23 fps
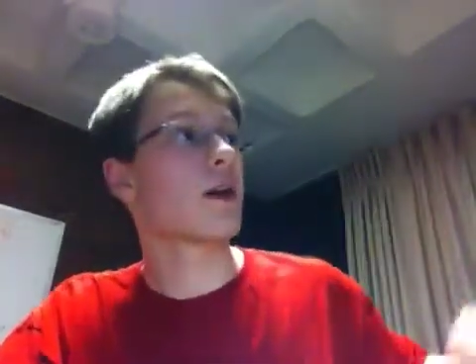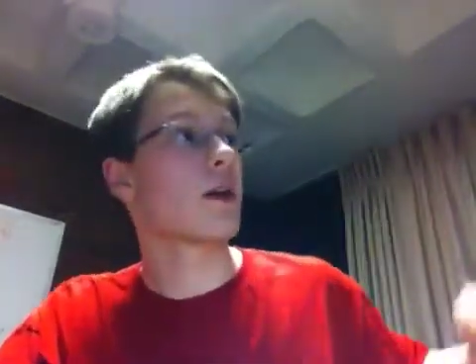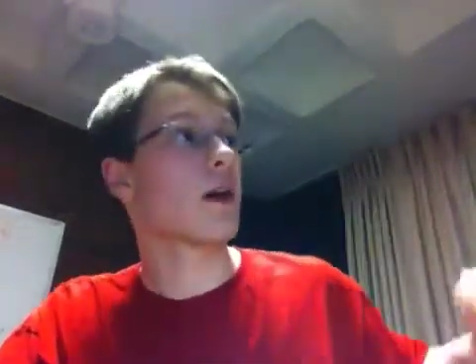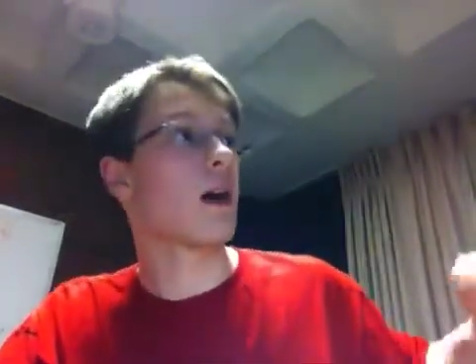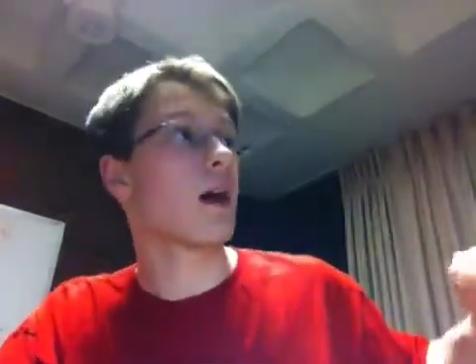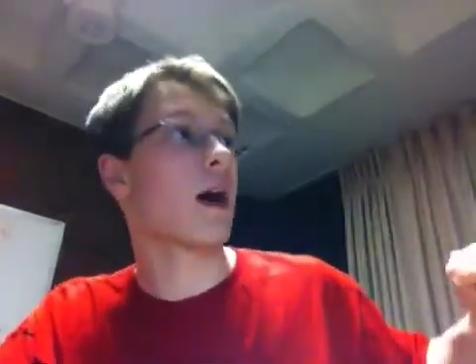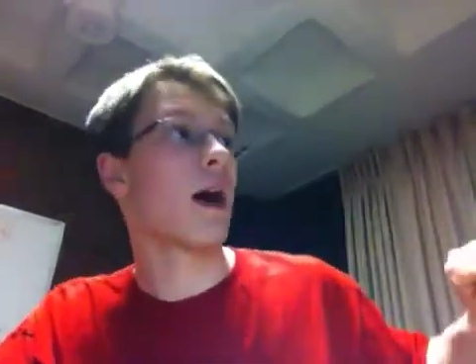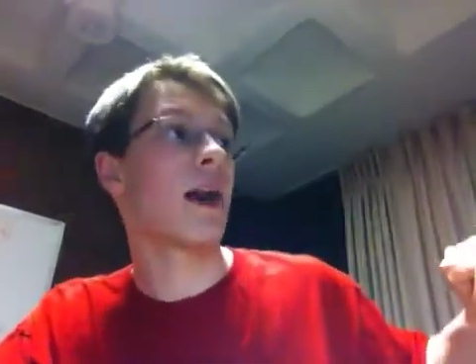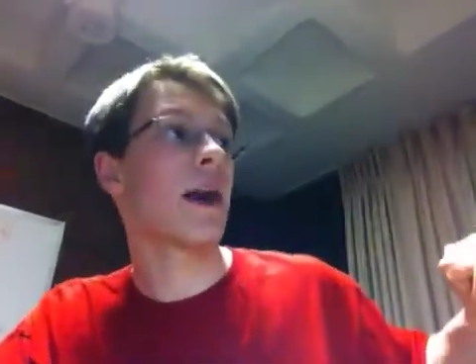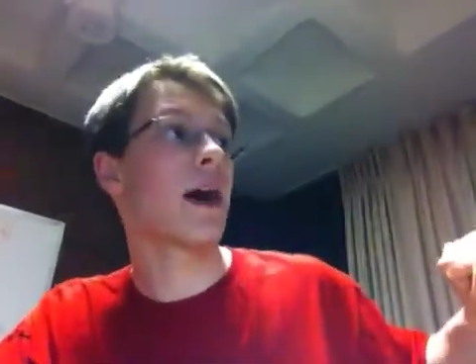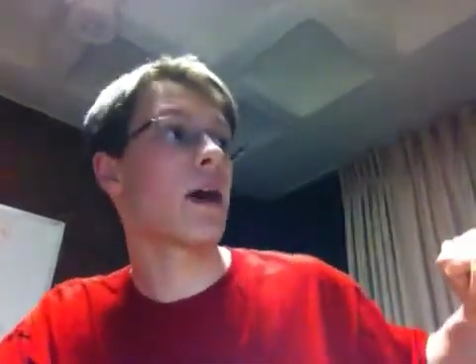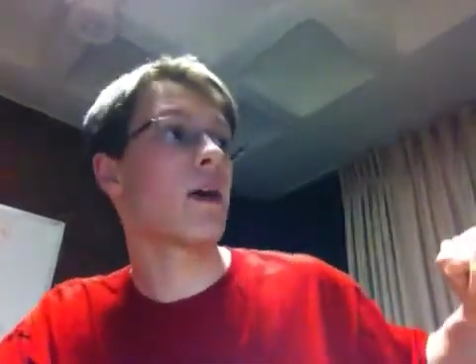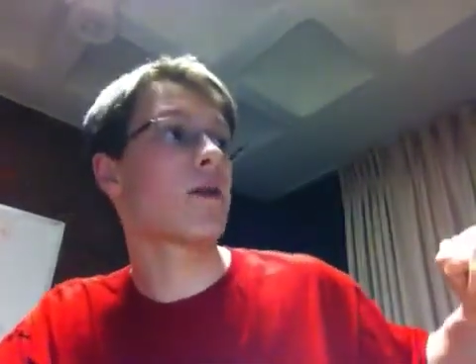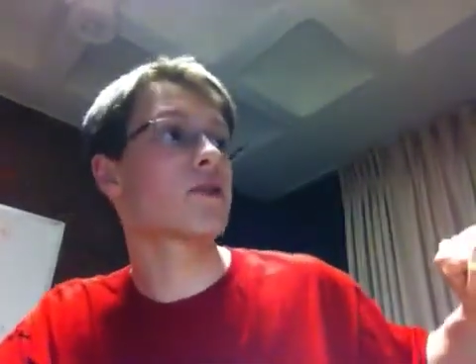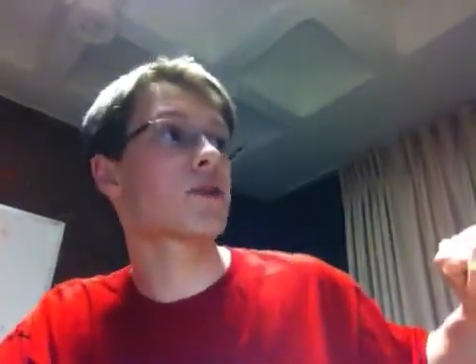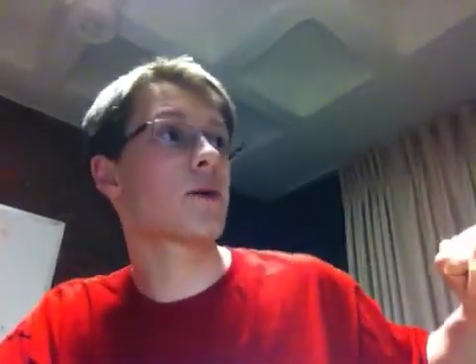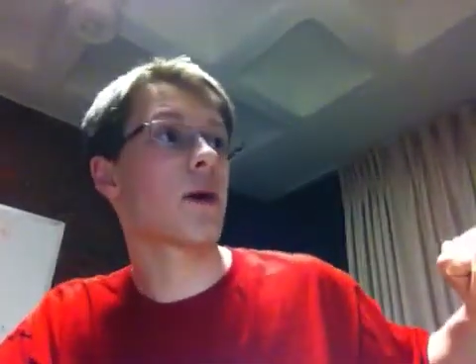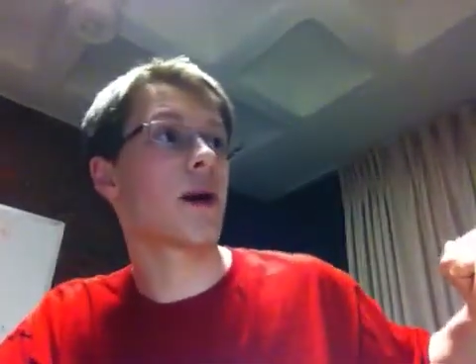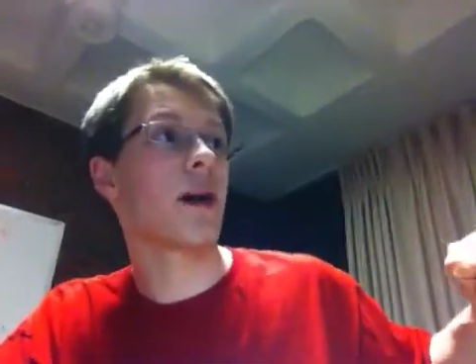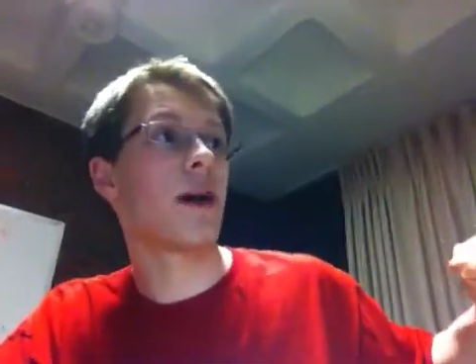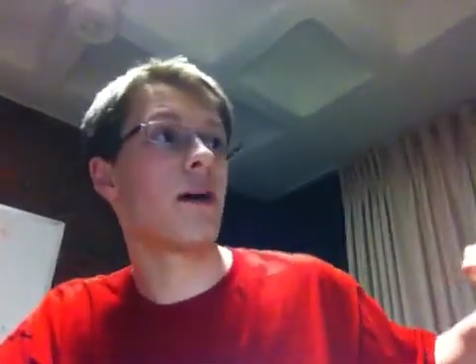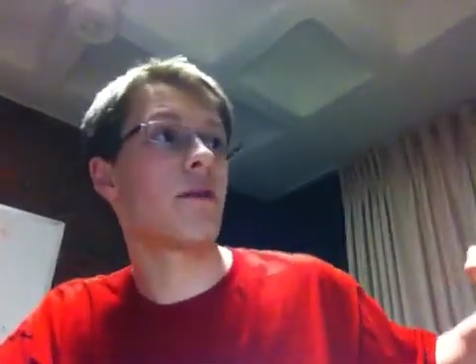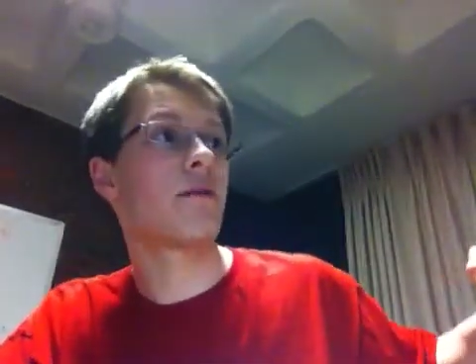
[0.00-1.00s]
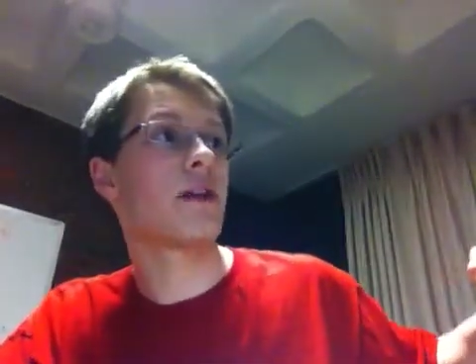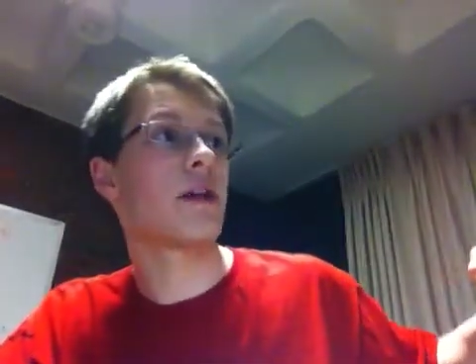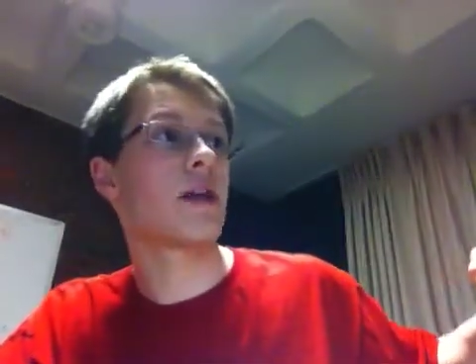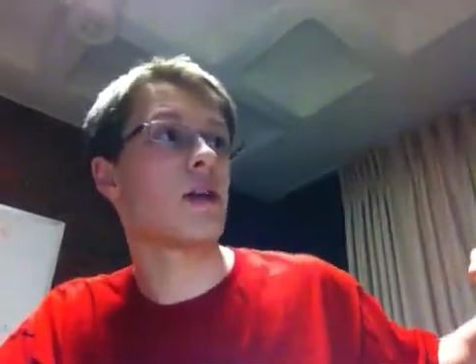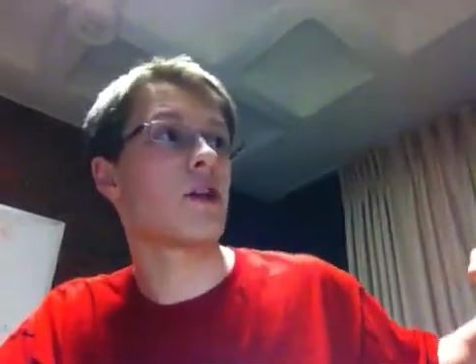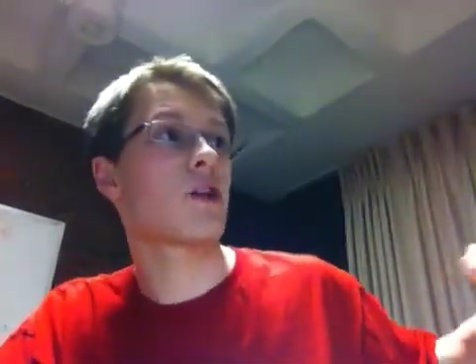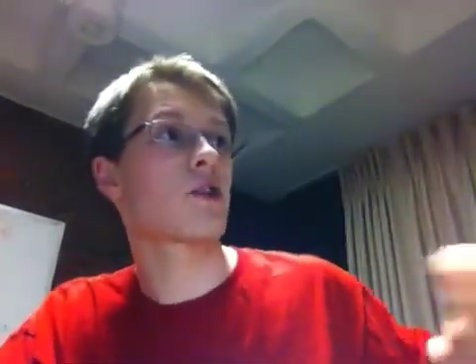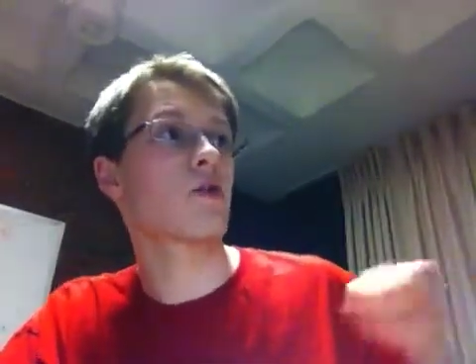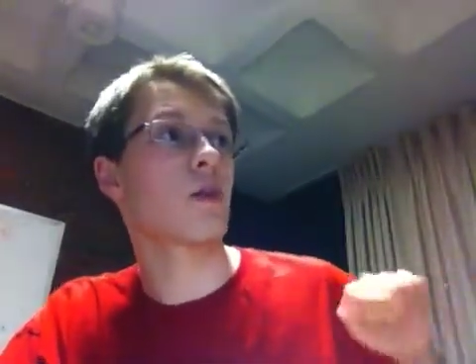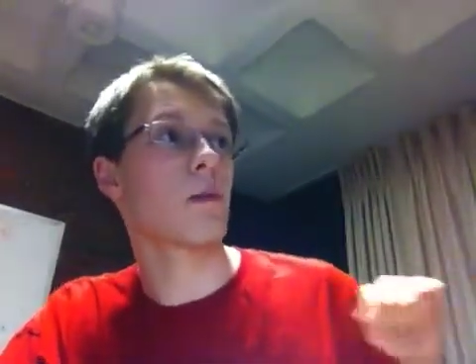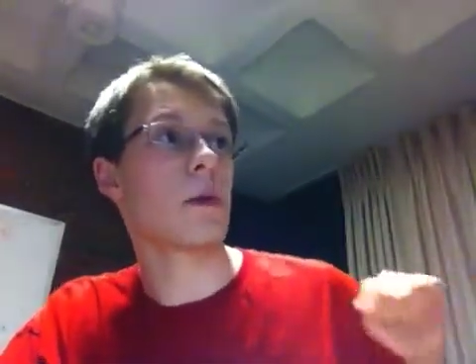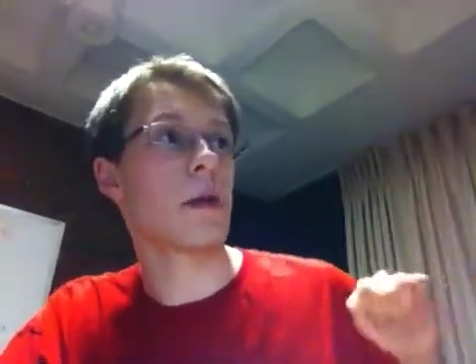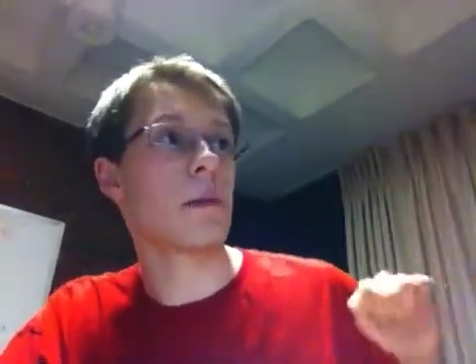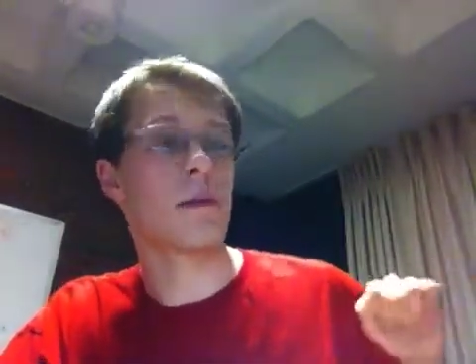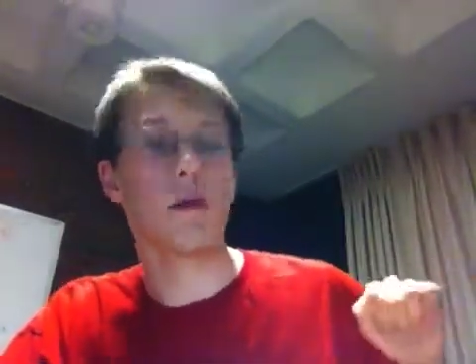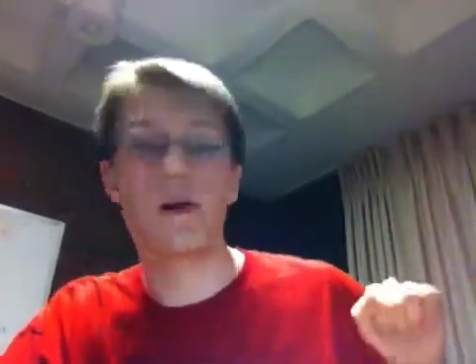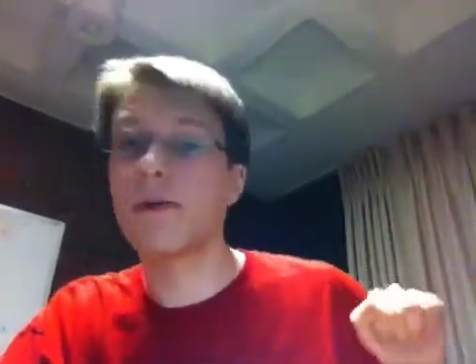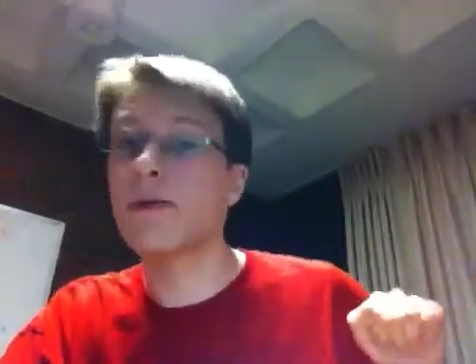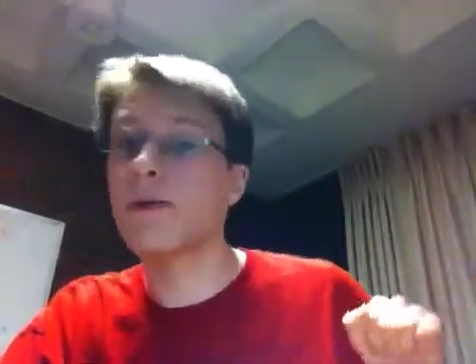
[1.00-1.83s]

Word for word: Uh, and I also have a short paper